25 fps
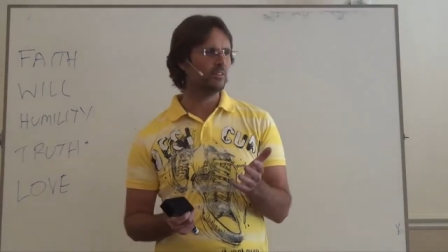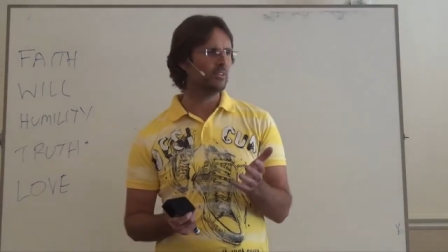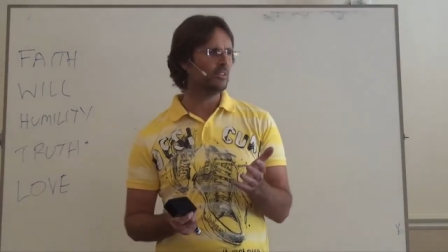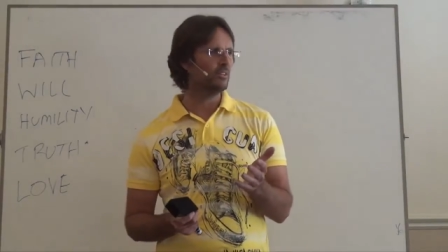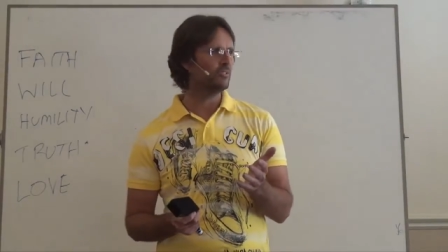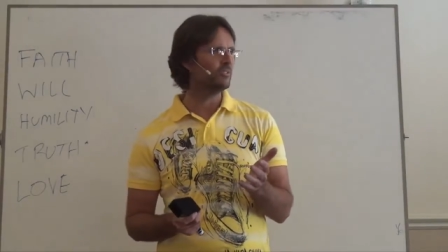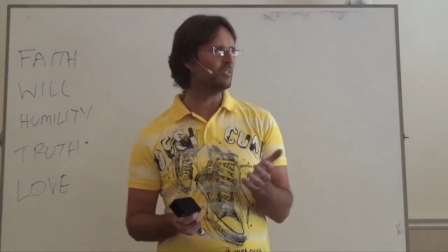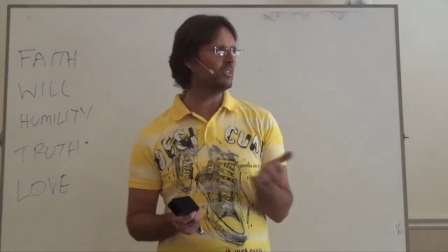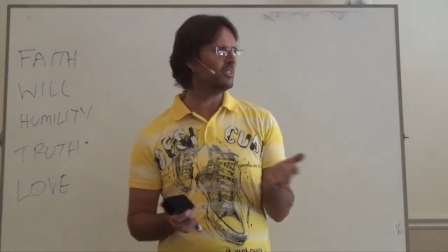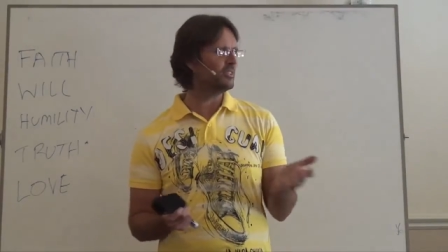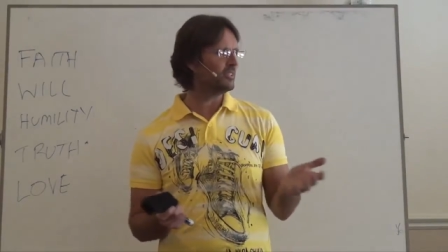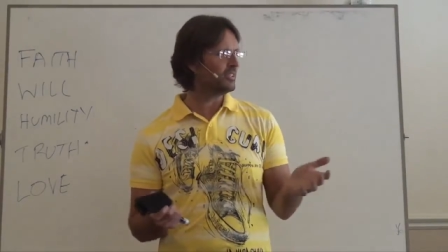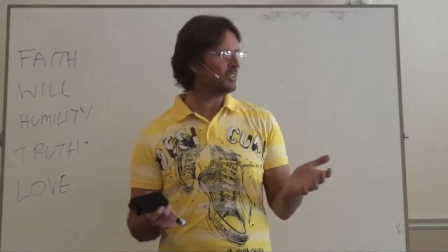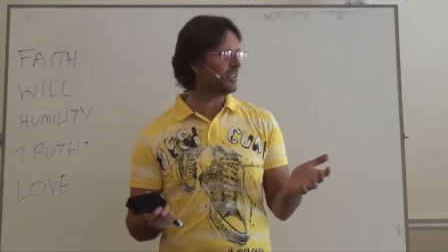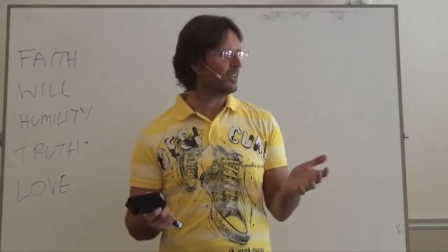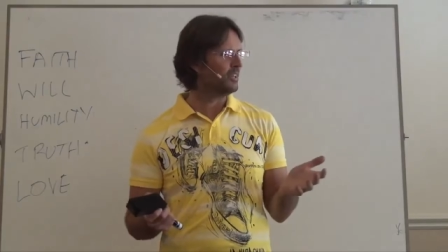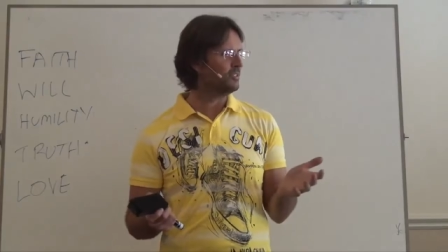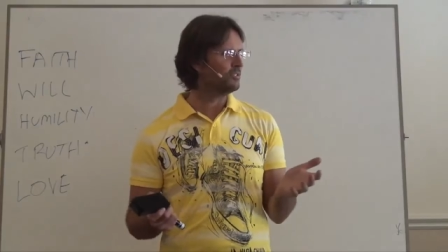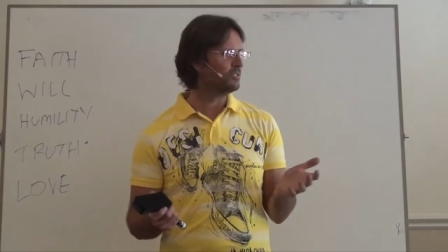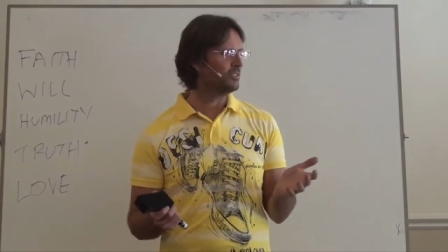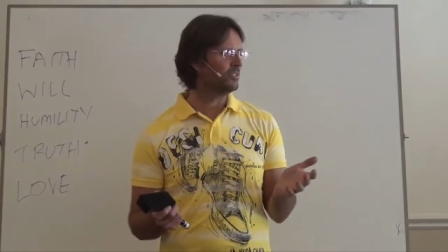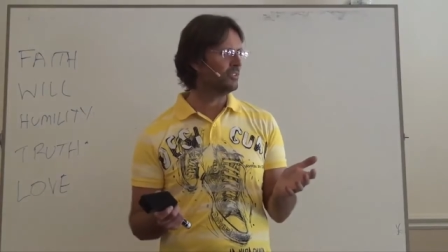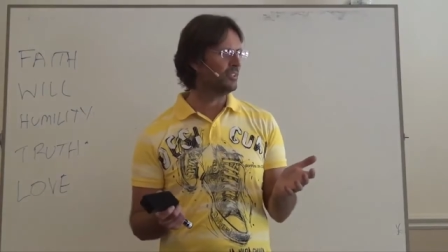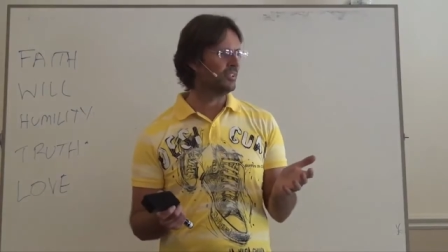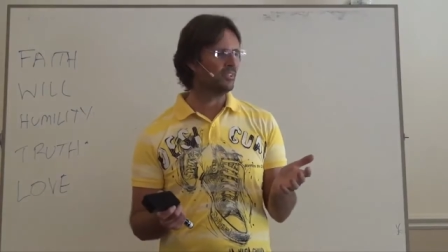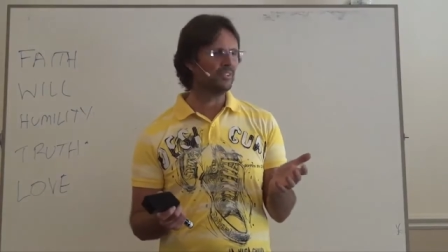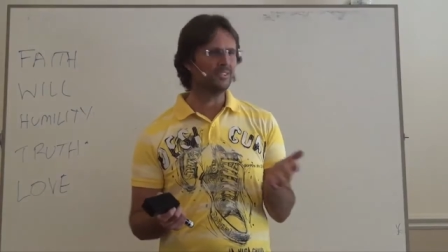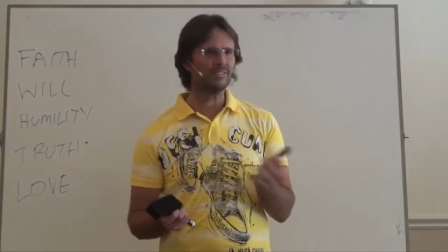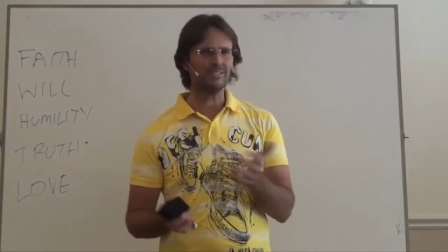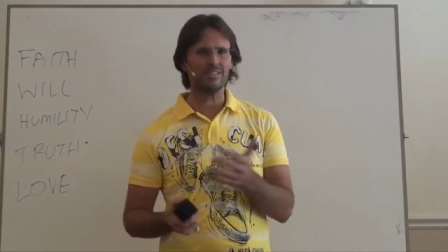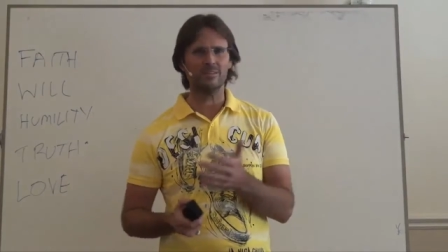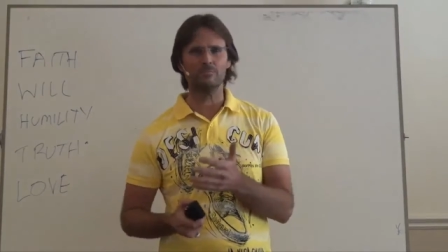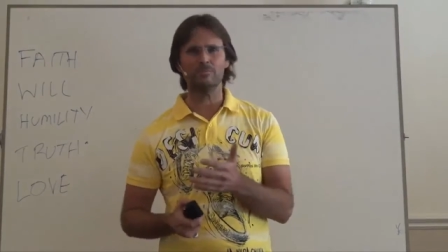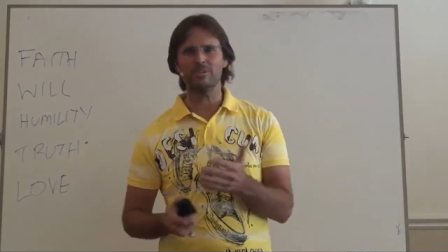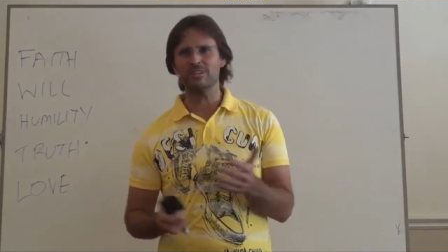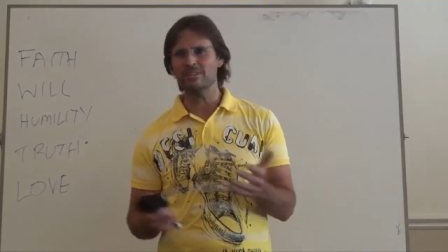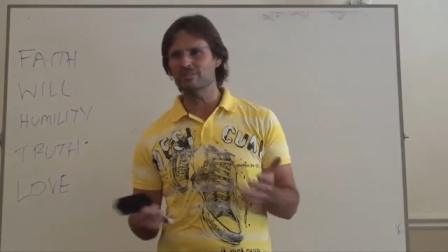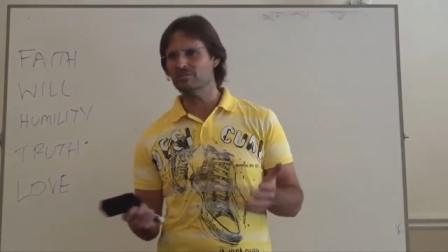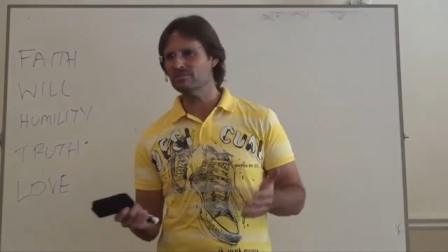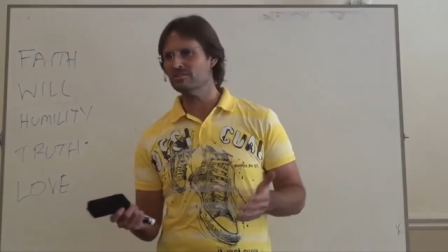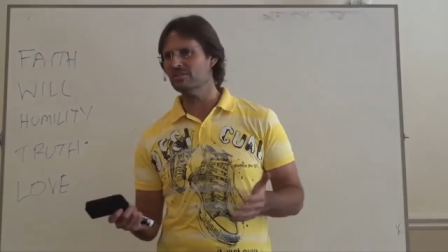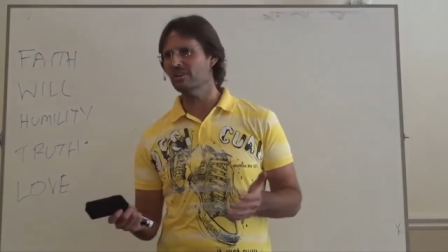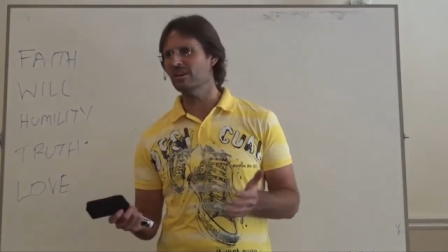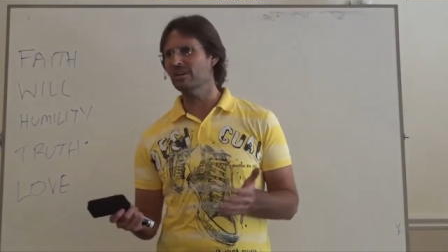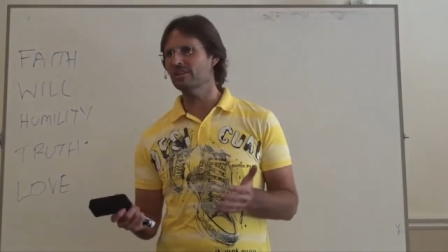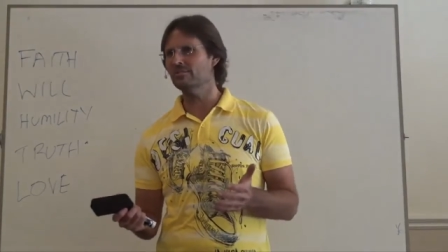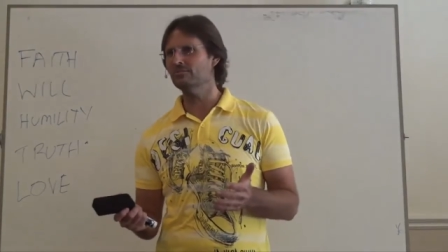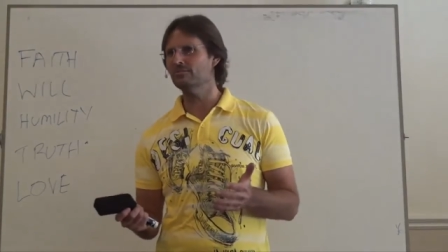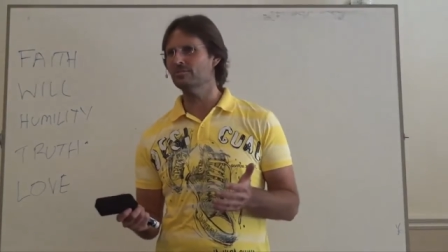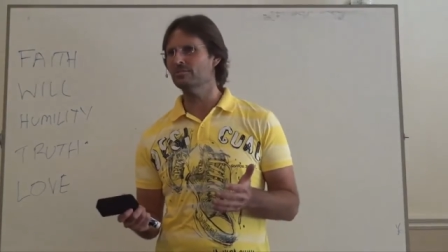is an indication that there's something
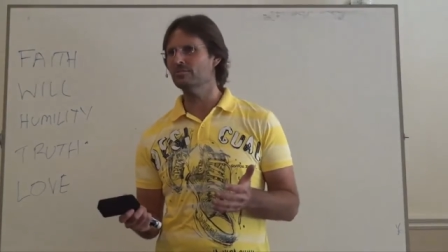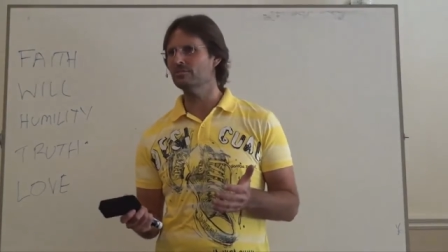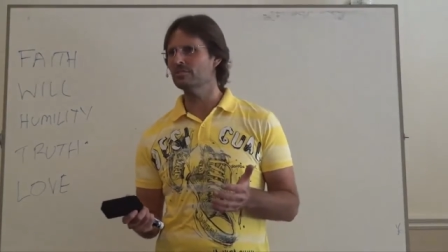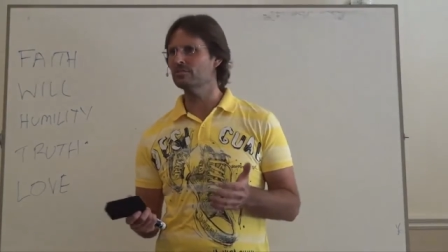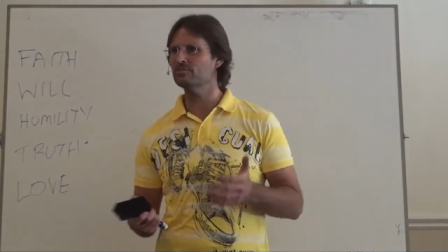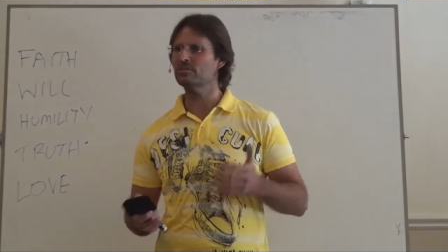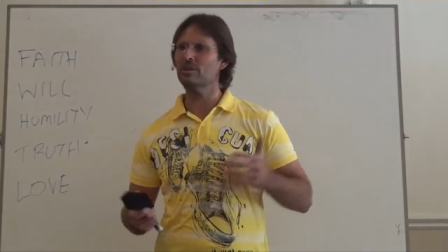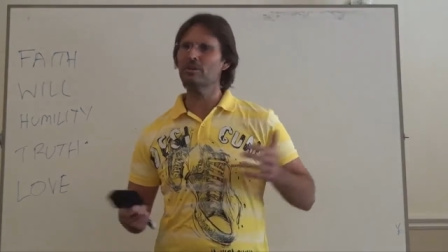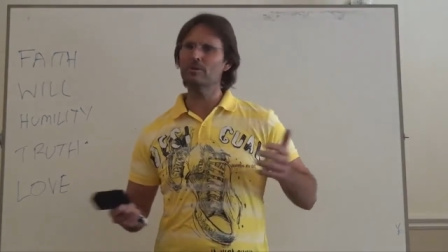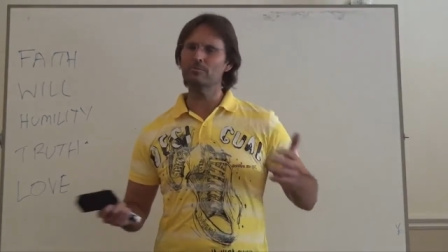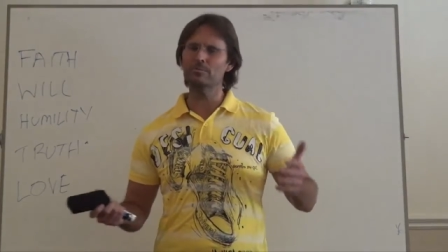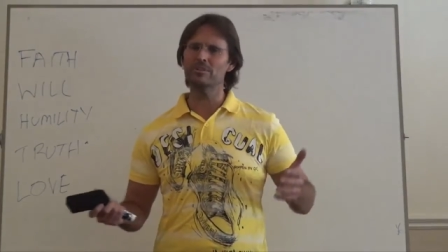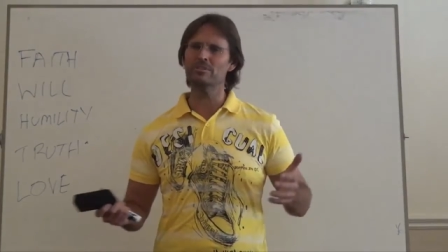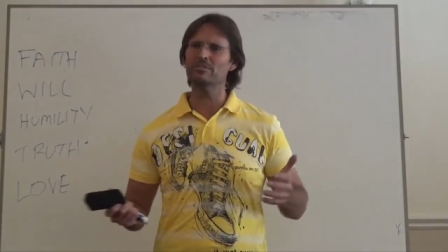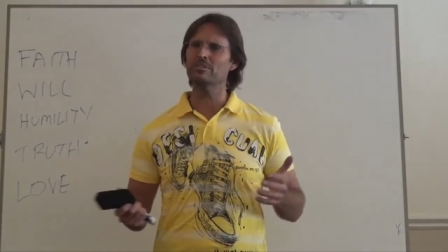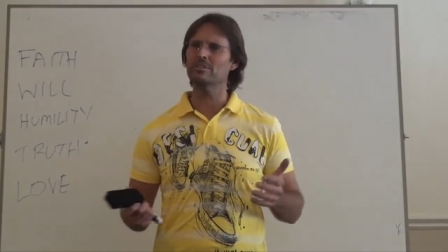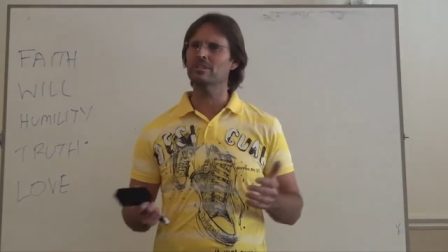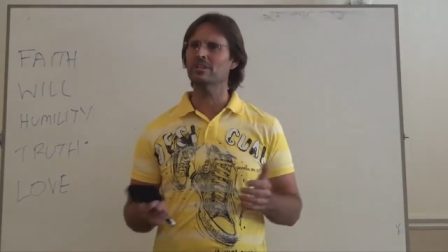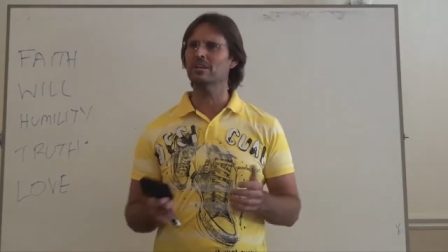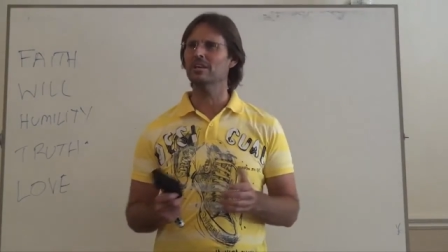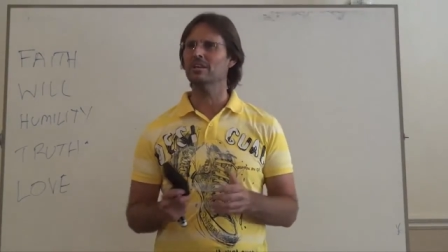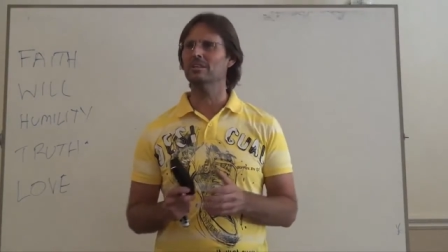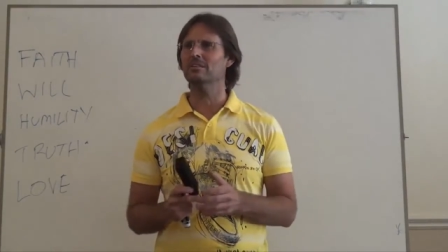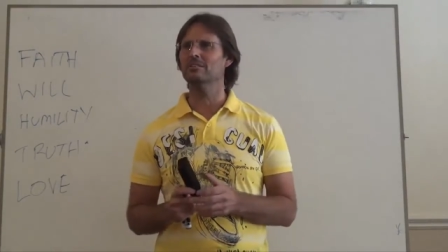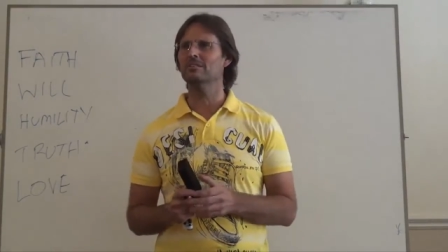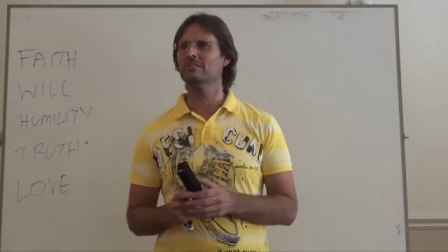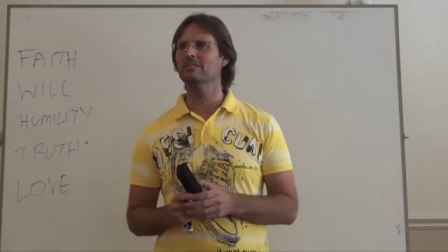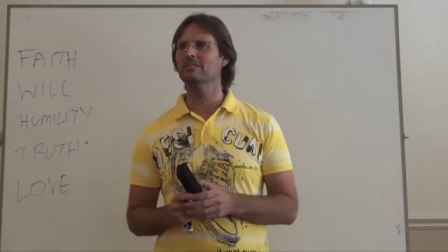inside of you that's open to that.